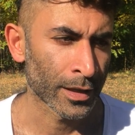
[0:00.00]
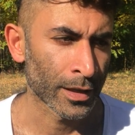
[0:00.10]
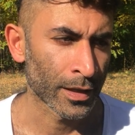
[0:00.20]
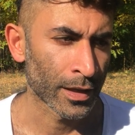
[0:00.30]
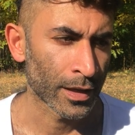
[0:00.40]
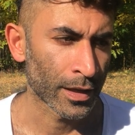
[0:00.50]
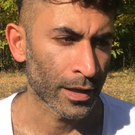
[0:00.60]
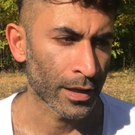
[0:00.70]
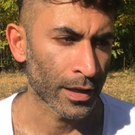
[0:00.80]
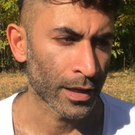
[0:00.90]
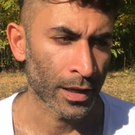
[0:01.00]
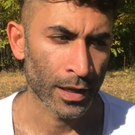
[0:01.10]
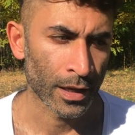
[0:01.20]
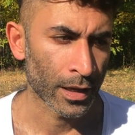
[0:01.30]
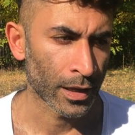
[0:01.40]

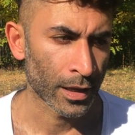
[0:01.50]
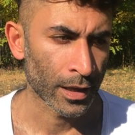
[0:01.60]
(no one is talking)